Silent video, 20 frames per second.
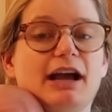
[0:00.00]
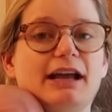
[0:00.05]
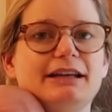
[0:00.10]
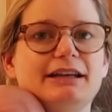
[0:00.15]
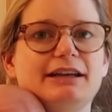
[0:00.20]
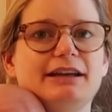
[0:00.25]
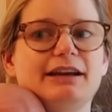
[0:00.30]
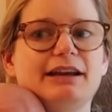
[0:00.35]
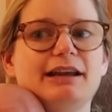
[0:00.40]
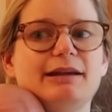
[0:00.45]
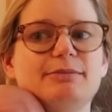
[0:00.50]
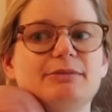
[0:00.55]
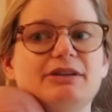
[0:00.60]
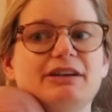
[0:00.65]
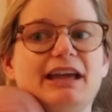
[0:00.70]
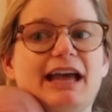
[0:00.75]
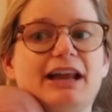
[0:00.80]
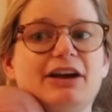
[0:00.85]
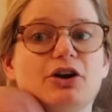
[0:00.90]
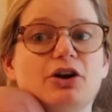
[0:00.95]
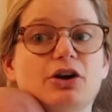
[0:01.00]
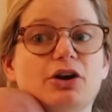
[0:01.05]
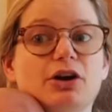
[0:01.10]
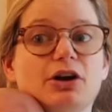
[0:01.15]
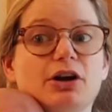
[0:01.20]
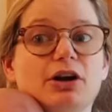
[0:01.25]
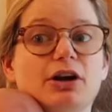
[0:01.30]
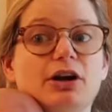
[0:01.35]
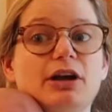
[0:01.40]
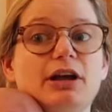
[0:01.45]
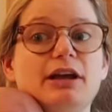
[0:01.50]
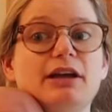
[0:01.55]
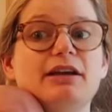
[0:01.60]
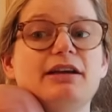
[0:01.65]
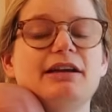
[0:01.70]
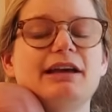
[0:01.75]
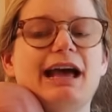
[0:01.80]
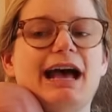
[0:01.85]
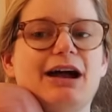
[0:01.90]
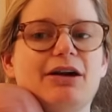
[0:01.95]
I needed him to get her
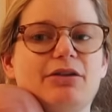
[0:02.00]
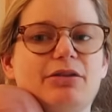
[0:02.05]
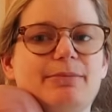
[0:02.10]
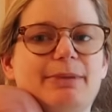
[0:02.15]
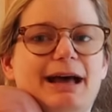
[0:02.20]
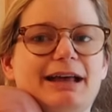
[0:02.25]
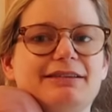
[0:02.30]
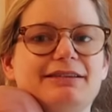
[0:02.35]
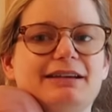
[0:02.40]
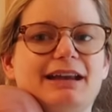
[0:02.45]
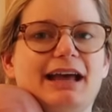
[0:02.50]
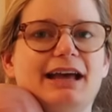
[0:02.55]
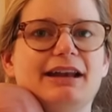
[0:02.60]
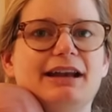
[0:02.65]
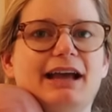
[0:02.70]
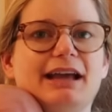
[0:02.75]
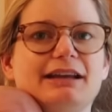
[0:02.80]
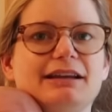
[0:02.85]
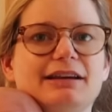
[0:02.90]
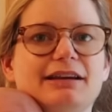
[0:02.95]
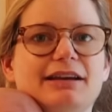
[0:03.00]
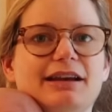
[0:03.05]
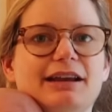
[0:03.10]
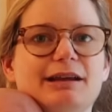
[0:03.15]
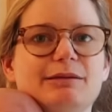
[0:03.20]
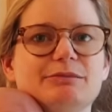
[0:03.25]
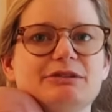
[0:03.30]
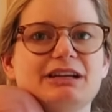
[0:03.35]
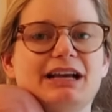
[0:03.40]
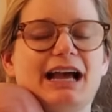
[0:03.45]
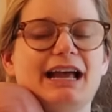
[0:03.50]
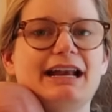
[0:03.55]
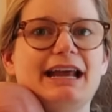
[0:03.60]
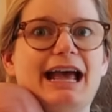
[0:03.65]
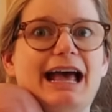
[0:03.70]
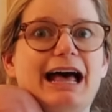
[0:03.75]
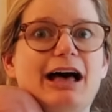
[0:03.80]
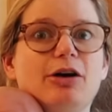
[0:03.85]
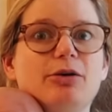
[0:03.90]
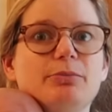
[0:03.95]
out of the bassinet. I needed him to kind of
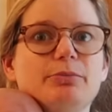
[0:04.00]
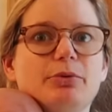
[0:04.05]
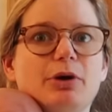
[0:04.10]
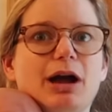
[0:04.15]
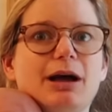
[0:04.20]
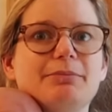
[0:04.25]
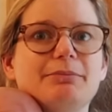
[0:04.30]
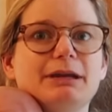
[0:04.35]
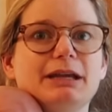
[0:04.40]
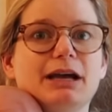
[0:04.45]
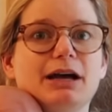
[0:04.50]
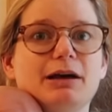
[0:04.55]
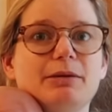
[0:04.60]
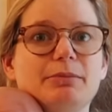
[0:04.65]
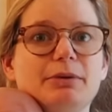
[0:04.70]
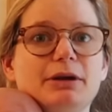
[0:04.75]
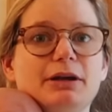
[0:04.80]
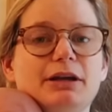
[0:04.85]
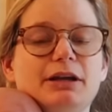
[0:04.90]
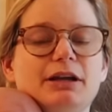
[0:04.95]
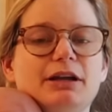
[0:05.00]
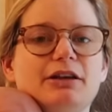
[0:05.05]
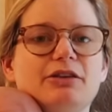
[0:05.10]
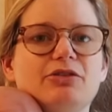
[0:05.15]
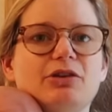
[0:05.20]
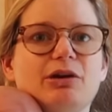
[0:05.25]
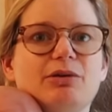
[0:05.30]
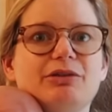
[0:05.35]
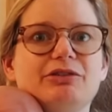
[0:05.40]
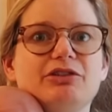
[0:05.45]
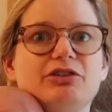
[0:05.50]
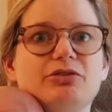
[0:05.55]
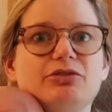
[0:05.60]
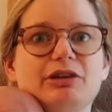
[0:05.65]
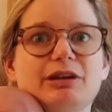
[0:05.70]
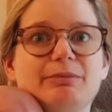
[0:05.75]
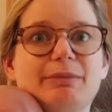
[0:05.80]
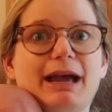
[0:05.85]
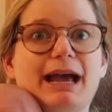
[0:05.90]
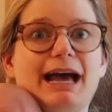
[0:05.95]
help prop me up so I wasn't
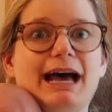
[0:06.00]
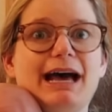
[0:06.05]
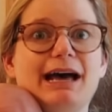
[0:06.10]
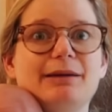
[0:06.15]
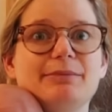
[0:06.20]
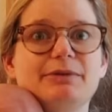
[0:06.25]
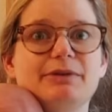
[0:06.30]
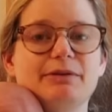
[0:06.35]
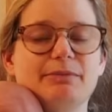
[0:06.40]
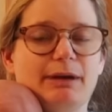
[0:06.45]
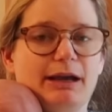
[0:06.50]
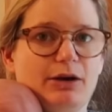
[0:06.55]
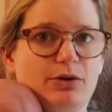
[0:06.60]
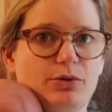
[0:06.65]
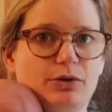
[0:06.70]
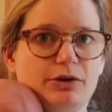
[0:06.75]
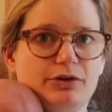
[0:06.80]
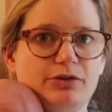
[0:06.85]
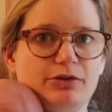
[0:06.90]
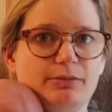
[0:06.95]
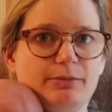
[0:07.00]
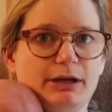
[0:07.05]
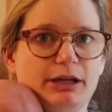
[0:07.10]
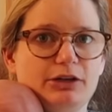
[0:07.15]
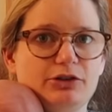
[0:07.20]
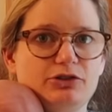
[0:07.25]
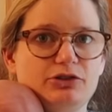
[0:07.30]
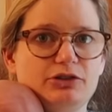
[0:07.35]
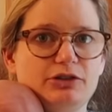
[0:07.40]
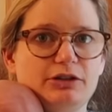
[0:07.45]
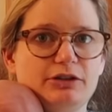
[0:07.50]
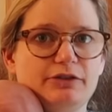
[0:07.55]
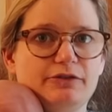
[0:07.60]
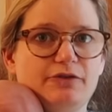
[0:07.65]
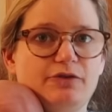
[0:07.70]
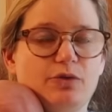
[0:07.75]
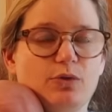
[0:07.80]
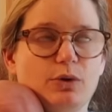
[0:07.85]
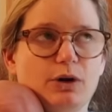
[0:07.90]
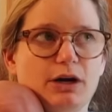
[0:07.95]
using my abs and my core too much
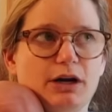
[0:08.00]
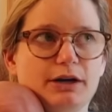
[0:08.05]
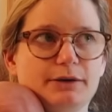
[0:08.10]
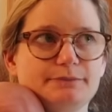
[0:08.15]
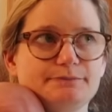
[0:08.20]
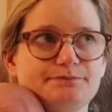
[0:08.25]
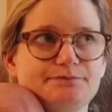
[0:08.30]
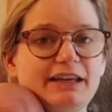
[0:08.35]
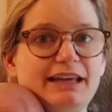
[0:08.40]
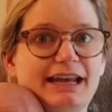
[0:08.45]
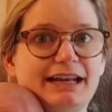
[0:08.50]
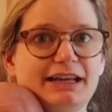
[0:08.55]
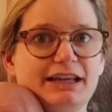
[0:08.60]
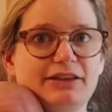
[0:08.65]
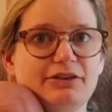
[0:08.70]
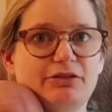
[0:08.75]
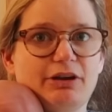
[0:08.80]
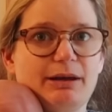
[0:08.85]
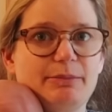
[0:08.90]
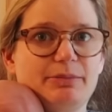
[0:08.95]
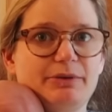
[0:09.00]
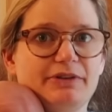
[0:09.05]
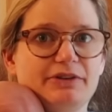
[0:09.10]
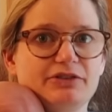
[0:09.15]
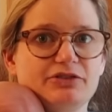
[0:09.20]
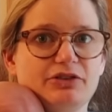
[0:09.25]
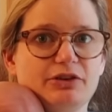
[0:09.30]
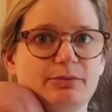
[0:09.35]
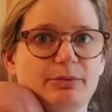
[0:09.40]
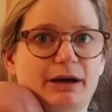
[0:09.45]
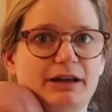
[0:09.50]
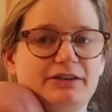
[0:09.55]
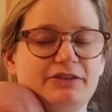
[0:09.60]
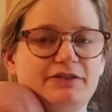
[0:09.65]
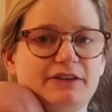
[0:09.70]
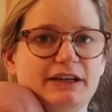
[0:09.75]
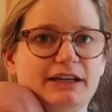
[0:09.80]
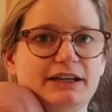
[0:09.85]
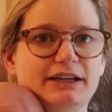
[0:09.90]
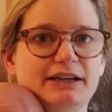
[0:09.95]
for getting in the right position to
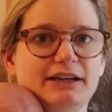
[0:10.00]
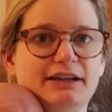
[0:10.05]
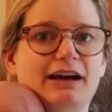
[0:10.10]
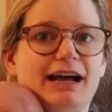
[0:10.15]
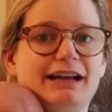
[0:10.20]
breastfeed.